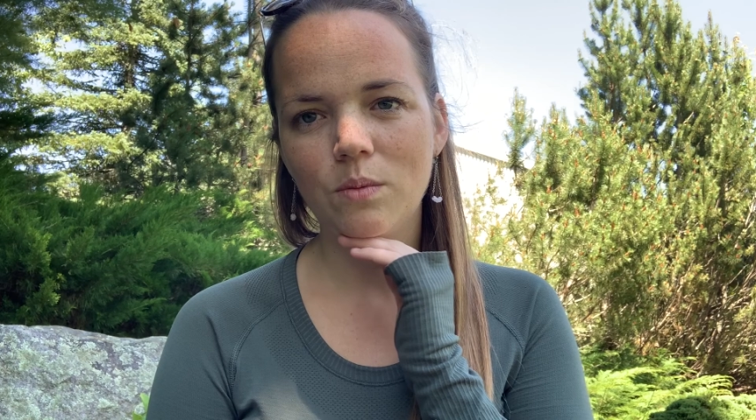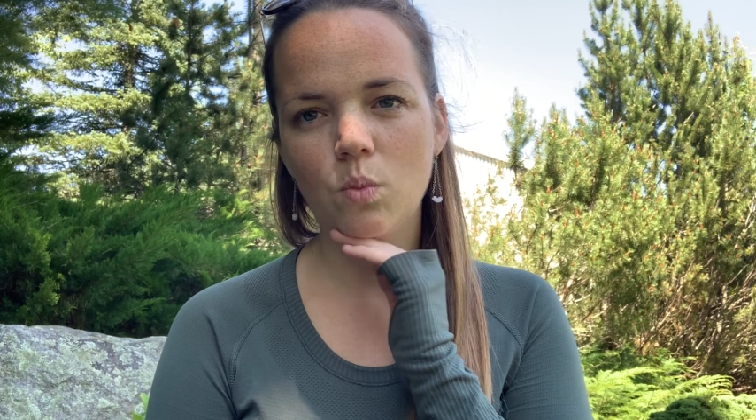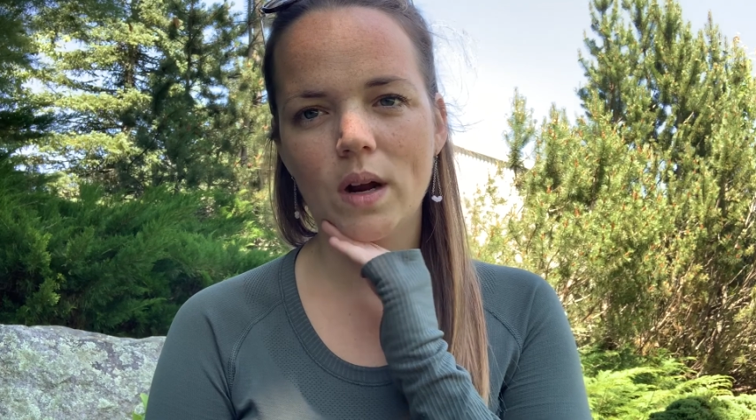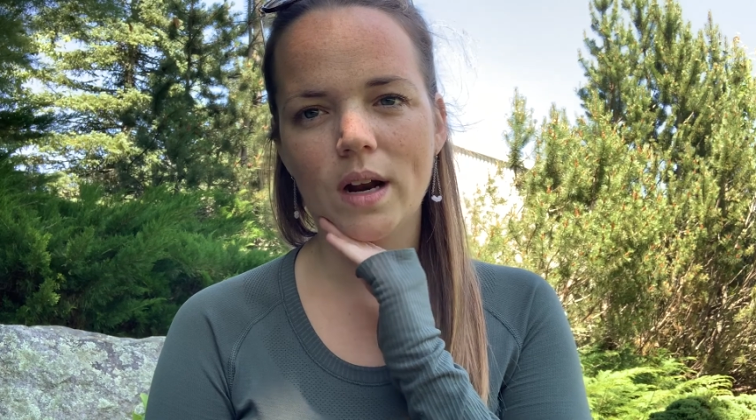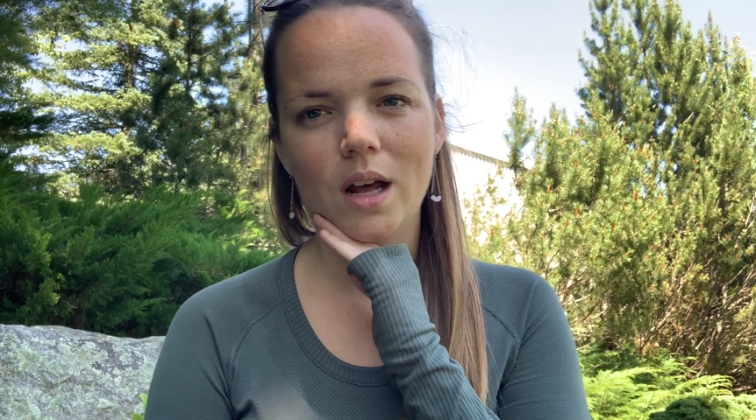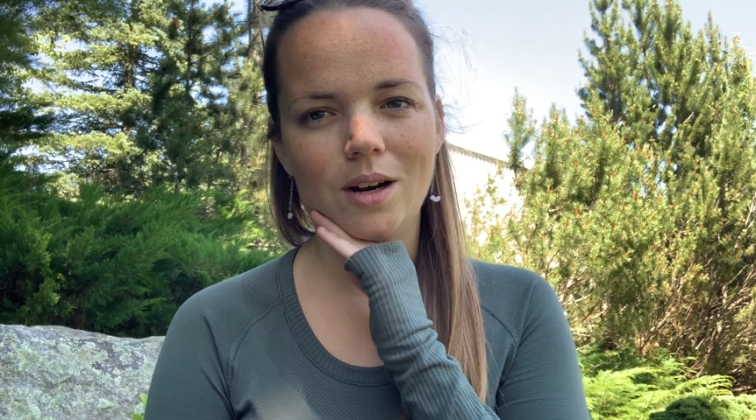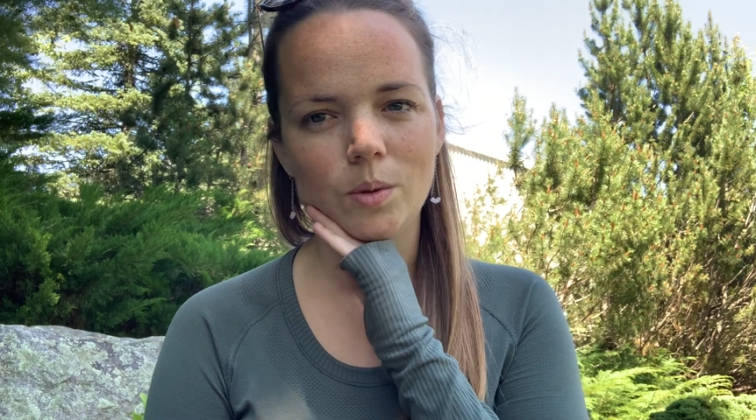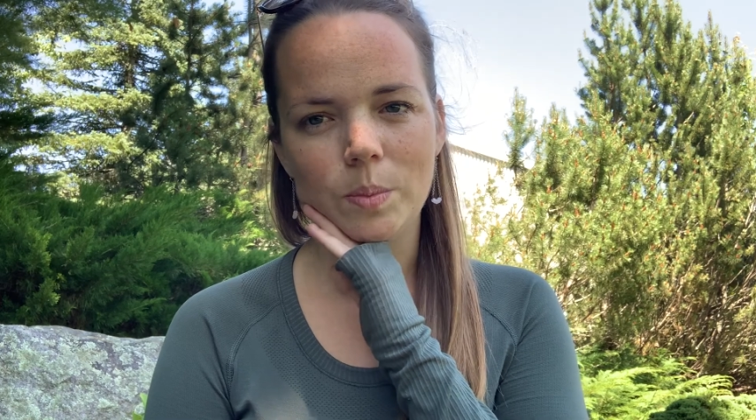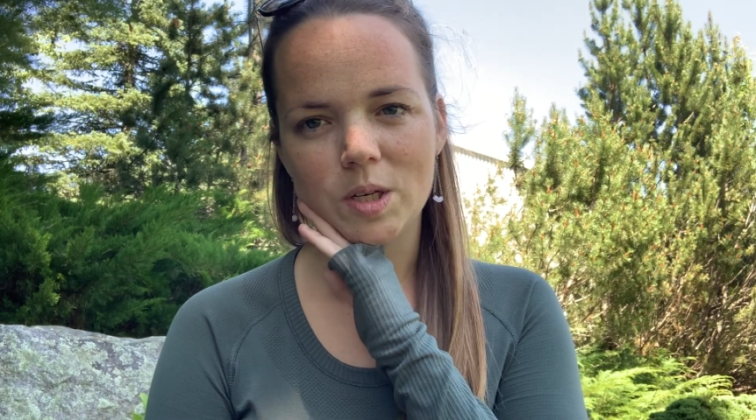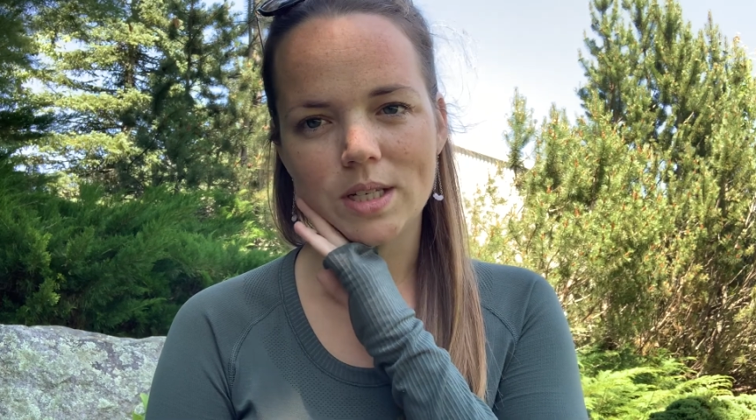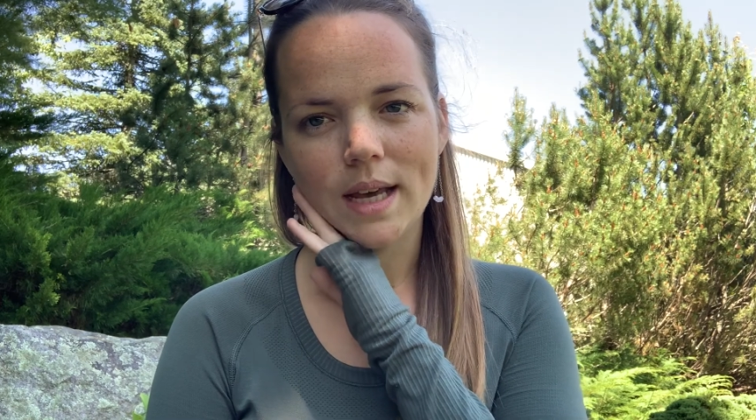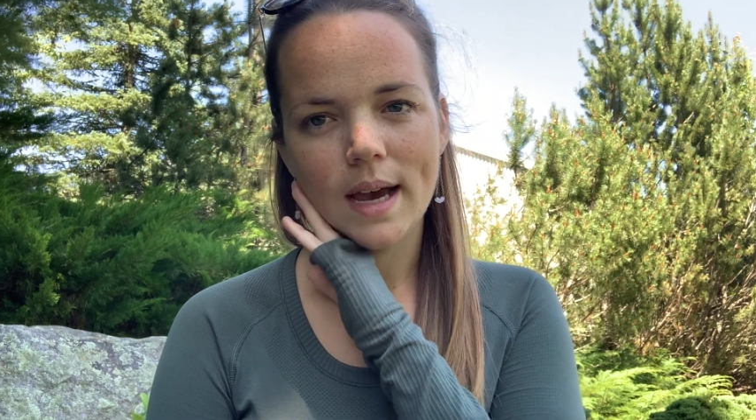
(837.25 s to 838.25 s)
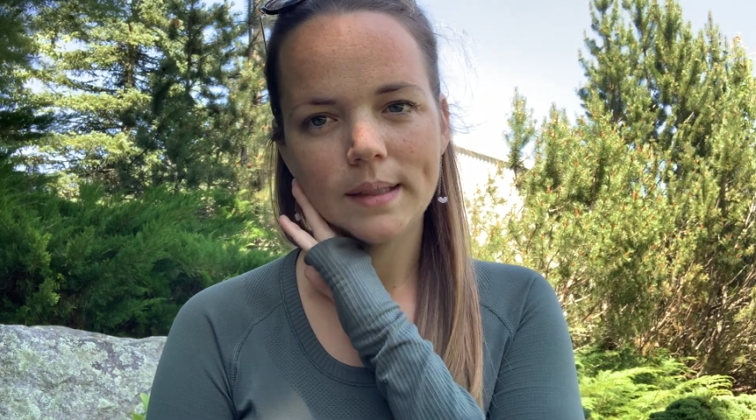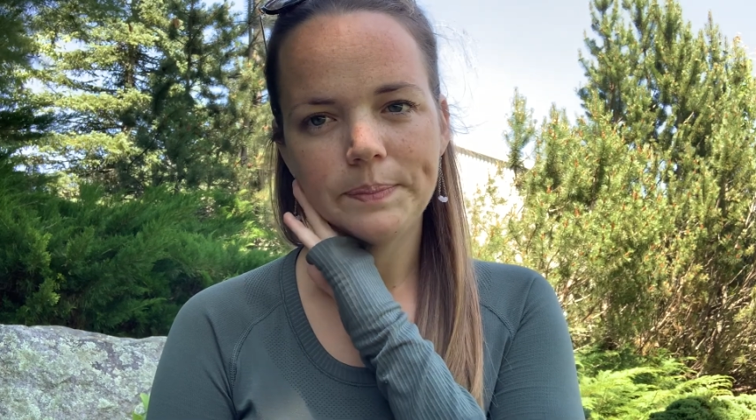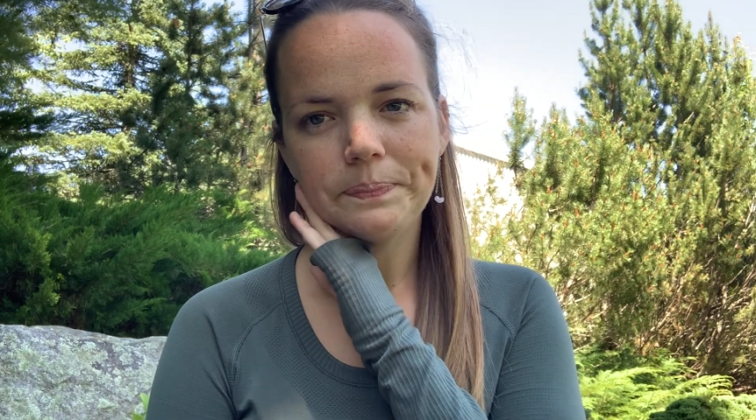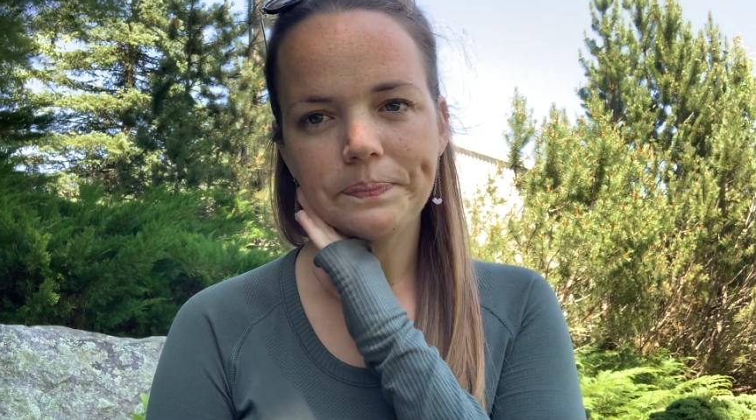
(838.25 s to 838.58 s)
100%.